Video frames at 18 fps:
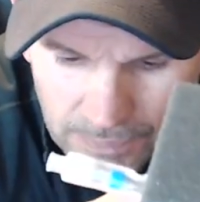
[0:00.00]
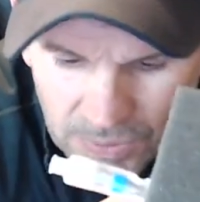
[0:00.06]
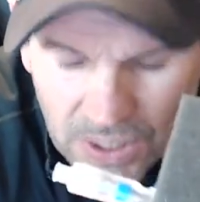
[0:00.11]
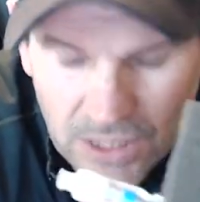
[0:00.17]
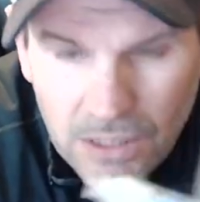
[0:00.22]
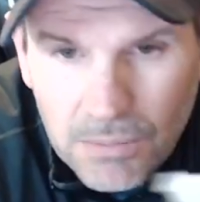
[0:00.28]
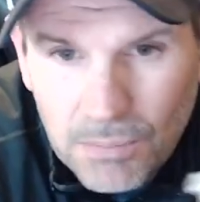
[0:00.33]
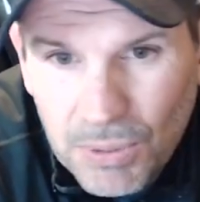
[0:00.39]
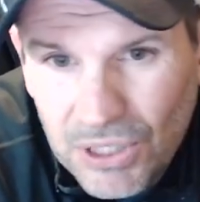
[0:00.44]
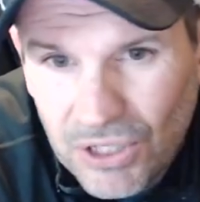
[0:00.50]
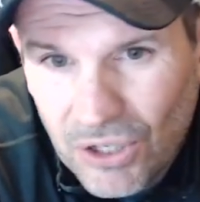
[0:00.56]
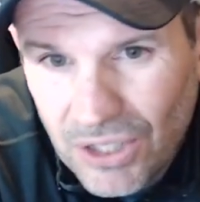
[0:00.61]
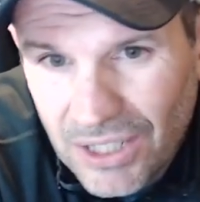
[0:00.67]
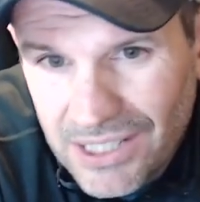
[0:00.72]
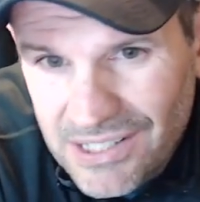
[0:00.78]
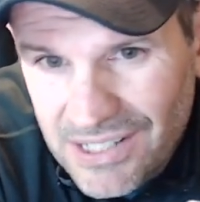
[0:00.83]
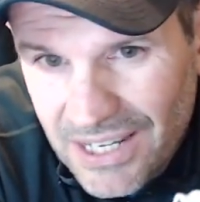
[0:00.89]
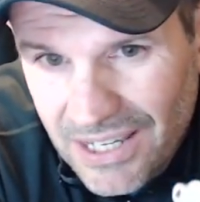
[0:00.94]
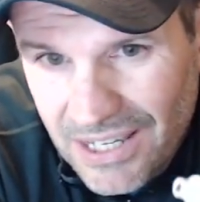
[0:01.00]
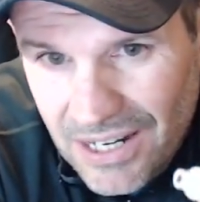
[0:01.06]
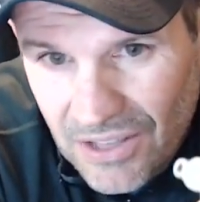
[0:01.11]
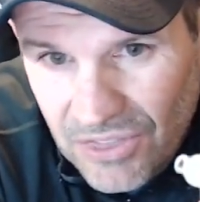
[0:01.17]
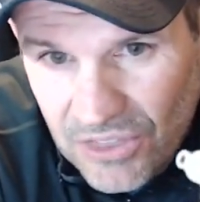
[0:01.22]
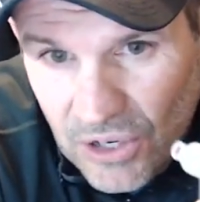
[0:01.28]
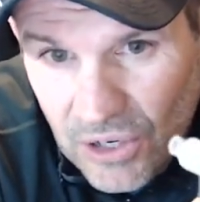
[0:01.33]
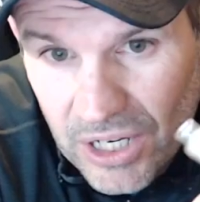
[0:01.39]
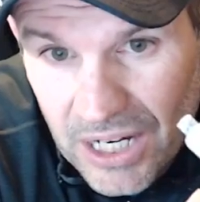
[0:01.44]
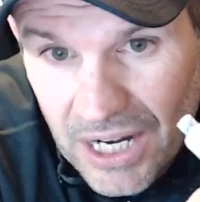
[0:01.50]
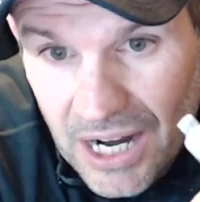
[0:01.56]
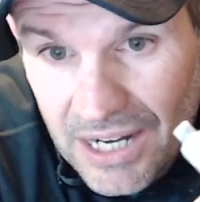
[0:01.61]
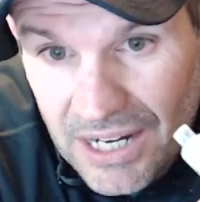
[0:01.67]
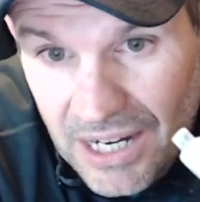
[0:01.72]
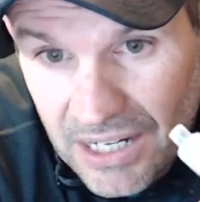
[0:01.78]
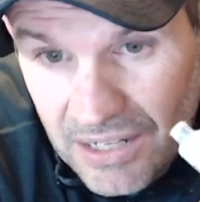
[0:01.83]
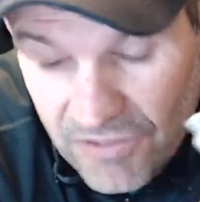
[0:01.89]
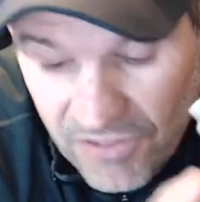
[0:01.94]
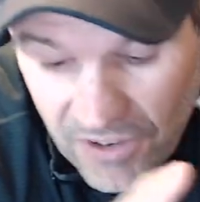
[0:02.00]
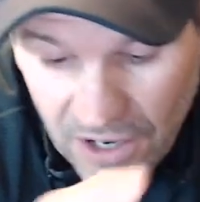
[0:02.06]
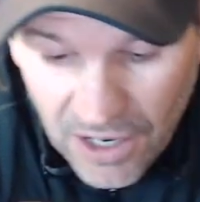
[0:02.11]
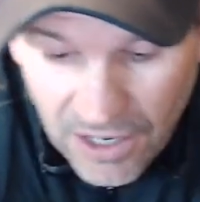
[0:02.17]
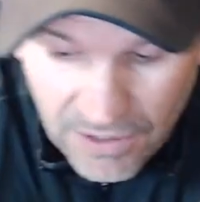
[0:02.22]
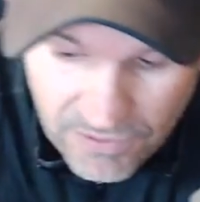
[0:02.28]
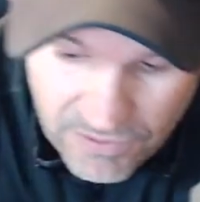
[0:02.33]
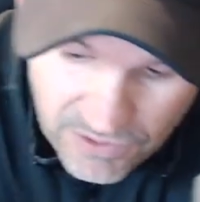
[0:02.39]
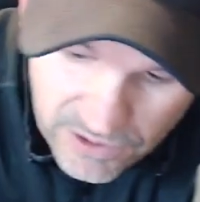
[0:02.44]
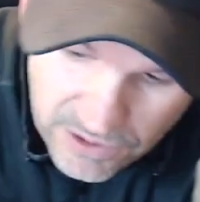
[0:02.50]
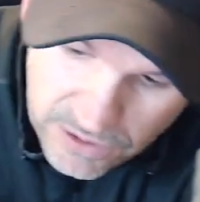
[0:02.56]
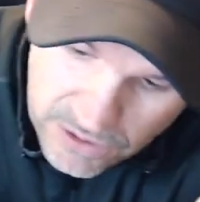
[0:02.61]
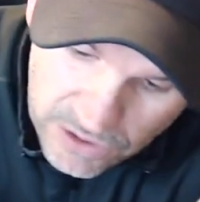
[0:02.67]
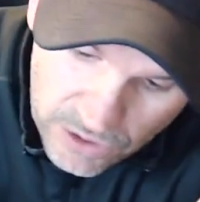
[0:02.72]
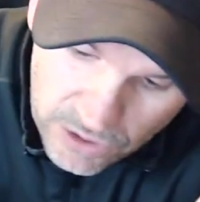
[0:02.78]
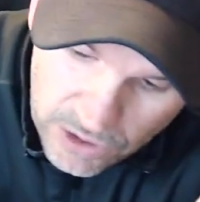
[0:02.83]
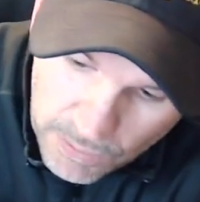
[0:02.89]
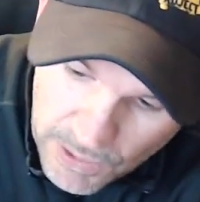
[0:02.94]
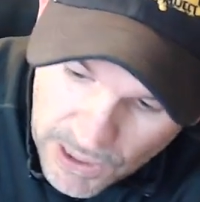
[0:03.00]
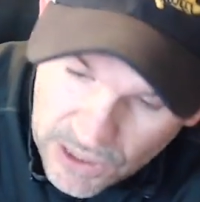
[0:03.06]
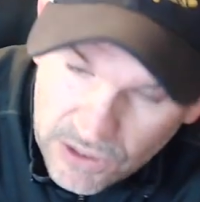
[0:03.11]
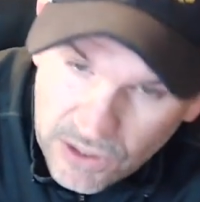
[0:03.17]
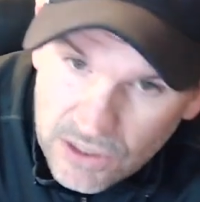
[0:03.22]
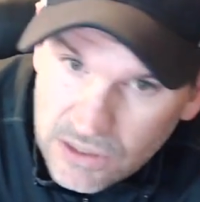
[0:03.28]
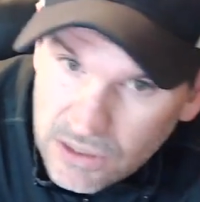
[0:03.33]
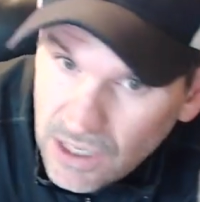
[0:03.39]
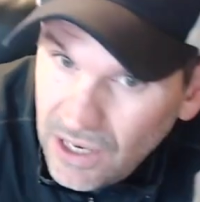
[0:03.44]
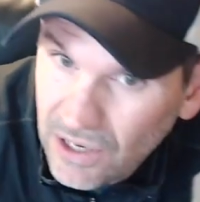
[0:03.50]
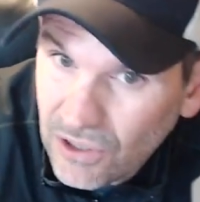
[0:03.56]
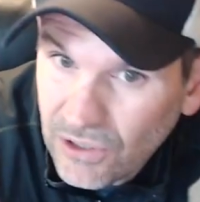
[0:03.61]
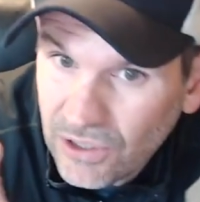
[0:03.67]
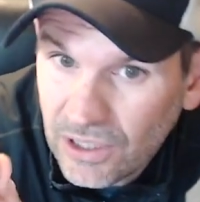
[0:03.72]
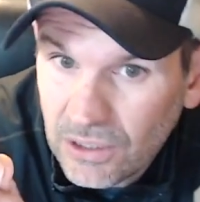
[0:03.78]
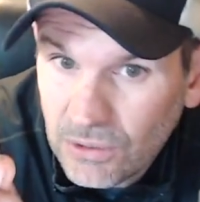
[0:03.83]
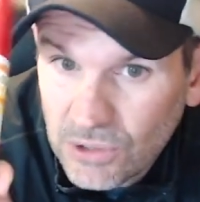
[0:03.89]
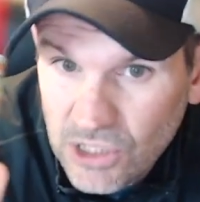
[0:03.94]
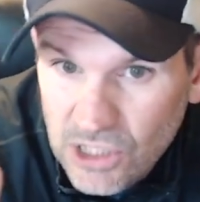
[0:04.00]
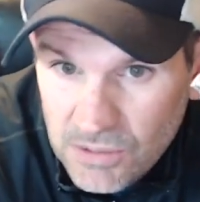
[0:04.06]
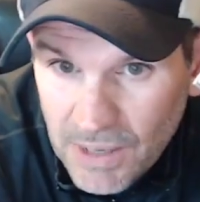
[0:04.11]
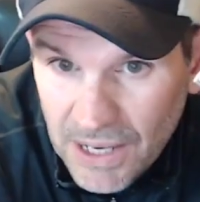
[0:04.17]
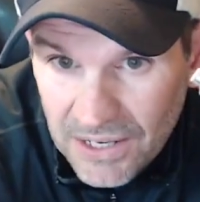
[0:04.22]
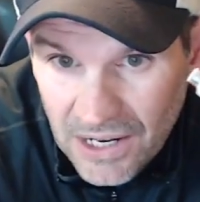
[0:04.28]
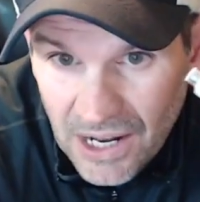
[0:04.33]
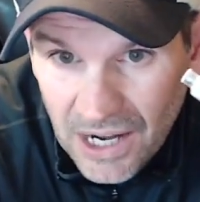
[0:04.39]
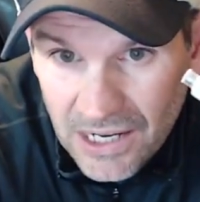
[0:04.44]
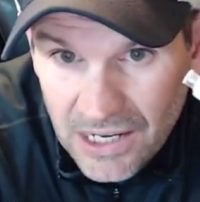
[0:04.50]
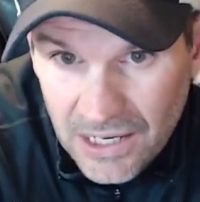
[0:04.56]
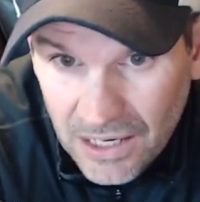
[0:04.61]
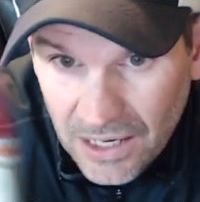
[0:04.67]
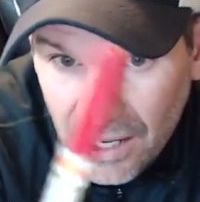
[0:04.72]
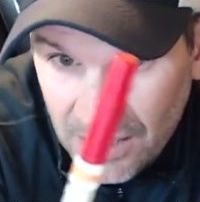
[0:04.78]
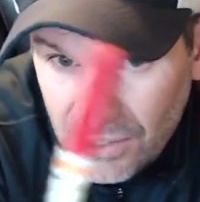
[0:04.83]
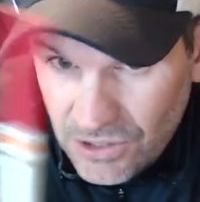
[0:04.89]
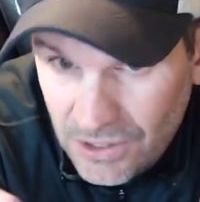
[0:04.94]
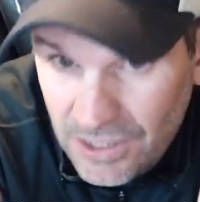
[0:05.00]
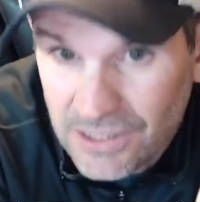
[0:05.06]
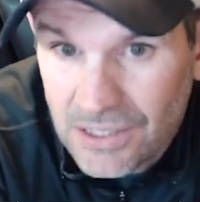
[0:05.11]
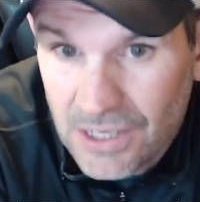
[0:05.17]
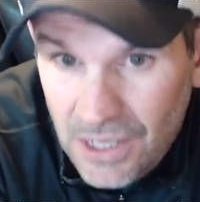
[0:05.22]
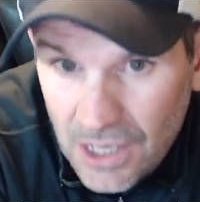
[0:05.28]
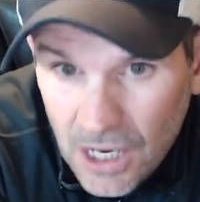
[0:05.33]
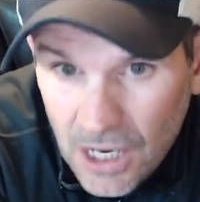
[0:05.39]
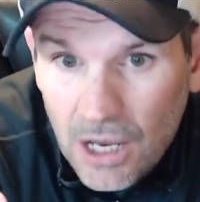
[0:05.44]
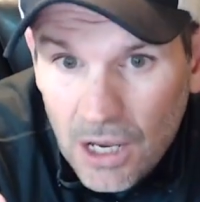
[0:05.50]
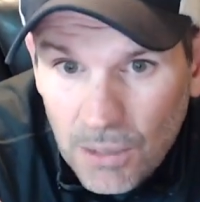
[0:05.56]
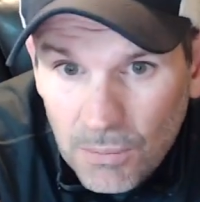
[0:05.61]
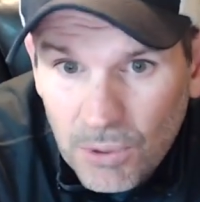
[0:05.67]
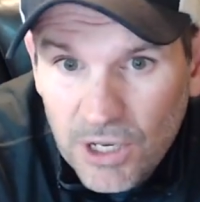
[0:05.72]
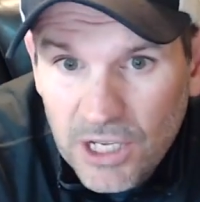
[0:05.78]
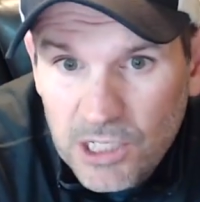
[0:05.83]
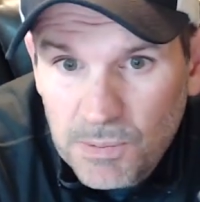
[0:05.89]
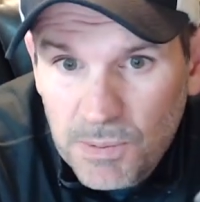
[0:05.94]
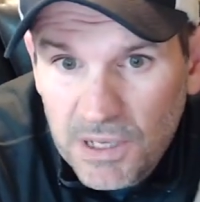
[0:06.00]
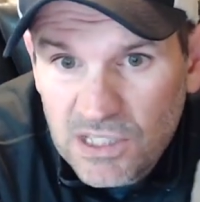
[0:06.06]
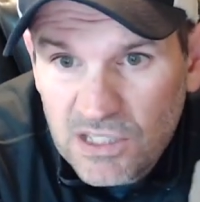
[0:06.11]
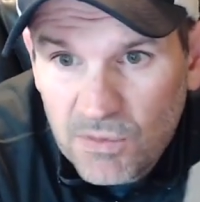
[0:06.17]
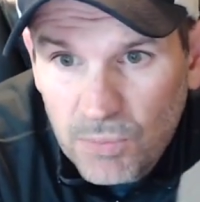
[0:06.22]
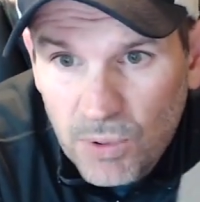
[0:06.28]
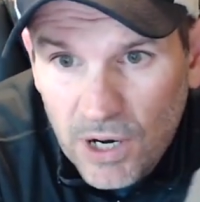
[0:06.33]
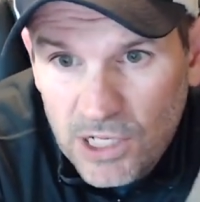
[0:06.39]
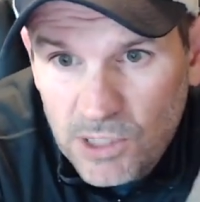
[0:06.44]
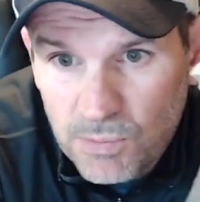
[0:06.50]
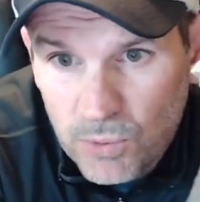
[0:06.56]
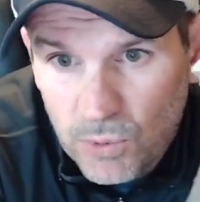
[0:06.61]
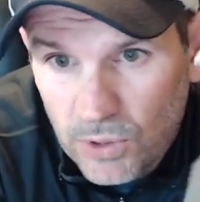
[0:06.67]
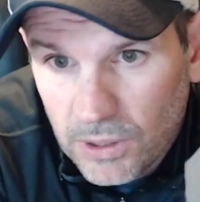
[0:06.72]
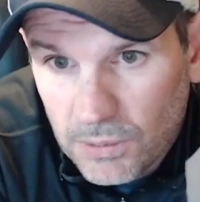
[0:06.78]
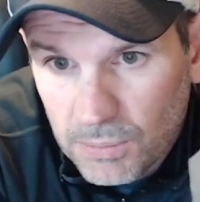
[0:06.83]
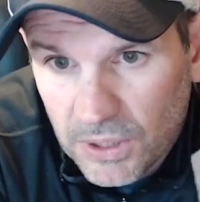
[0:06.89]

But they're listing it at $39.95, compared to the standard needle, which is about $9.99. So that's pretty expensive price point.